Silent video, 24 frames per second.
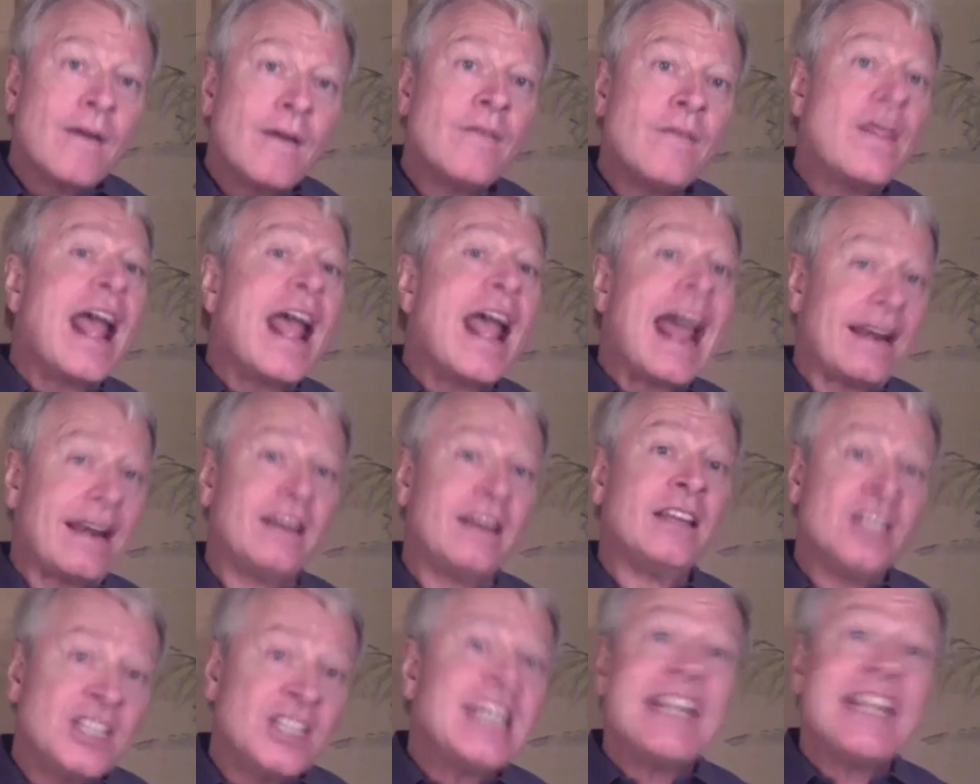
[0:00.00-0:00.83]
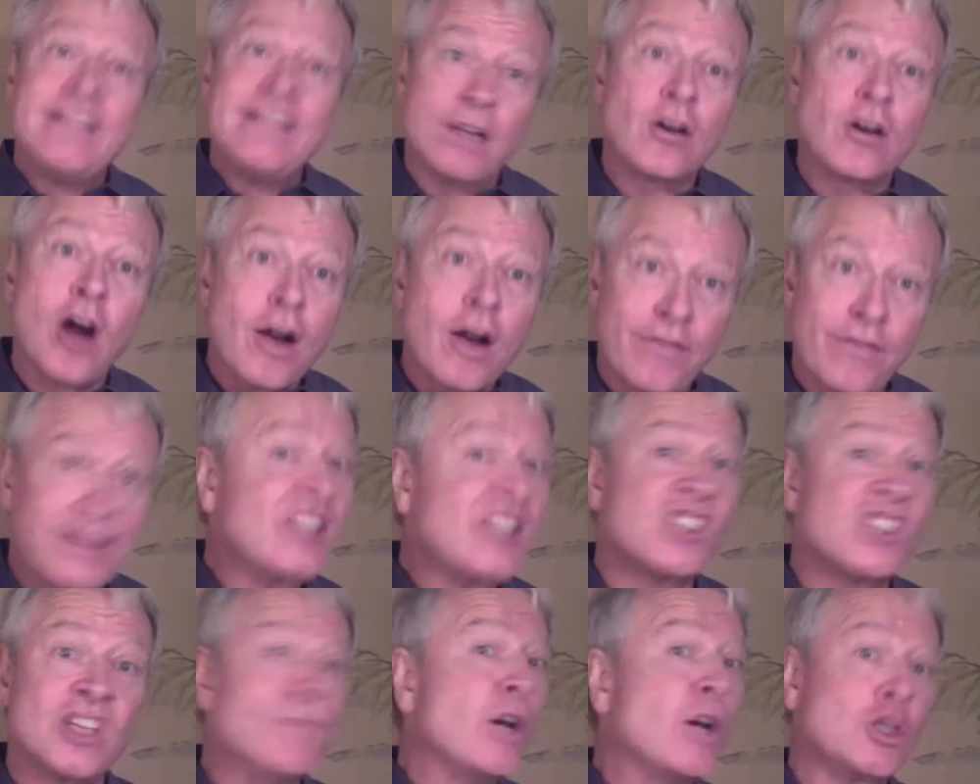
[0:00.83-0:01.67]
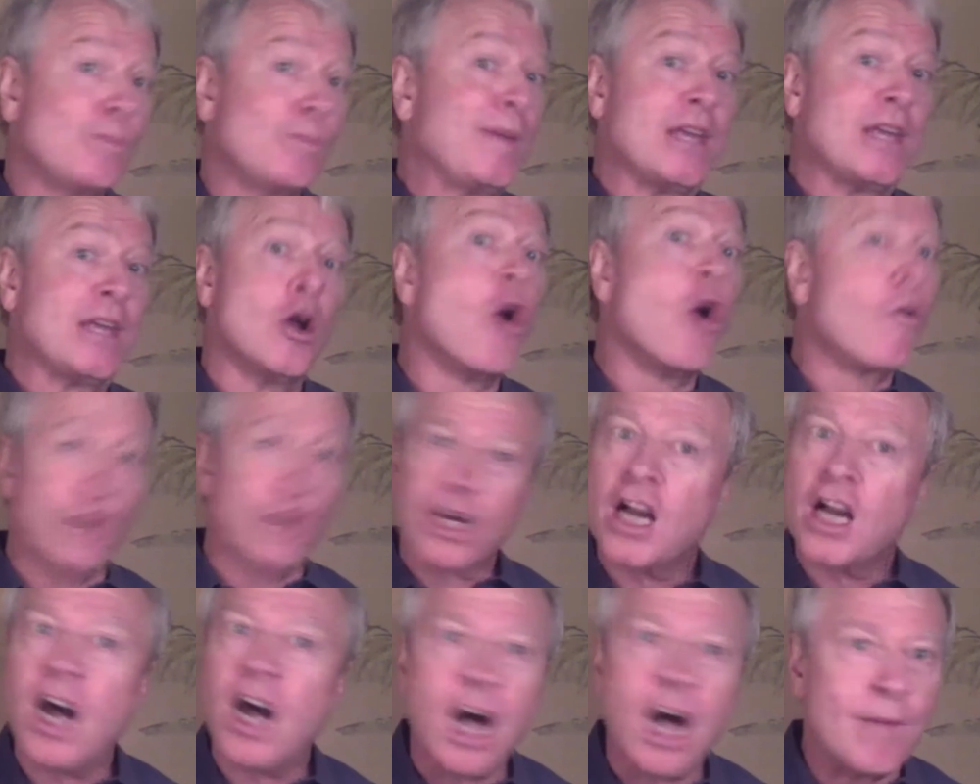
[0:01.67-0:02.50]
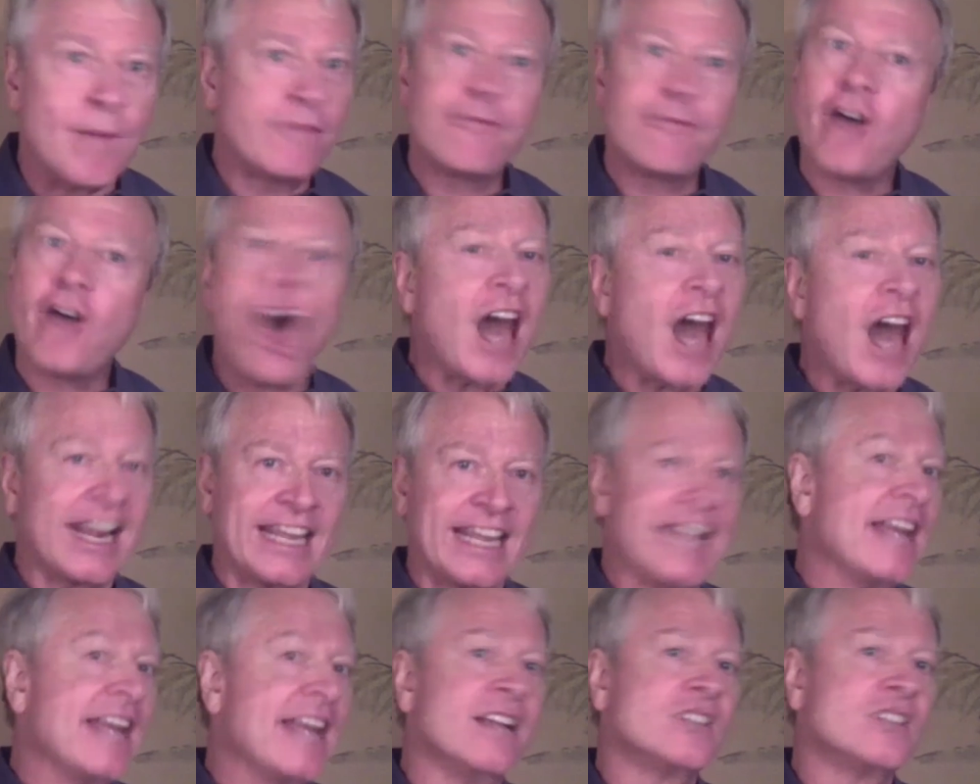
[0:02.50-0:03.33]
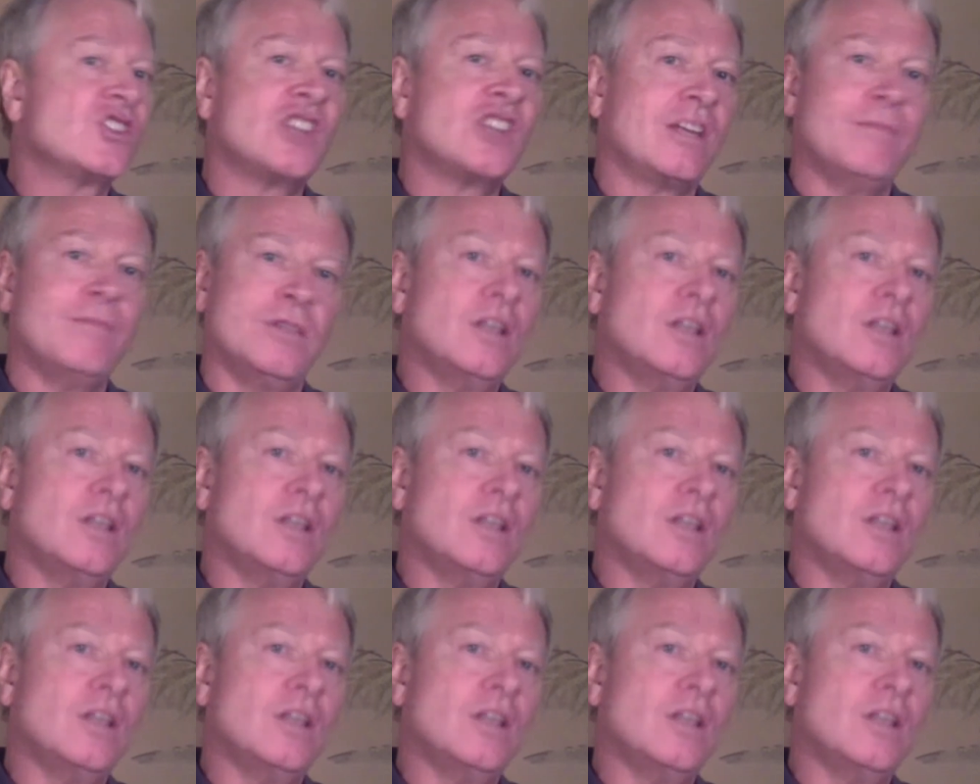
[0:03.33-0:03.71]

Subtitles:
that indeed there are things that must be overcome and fought against, and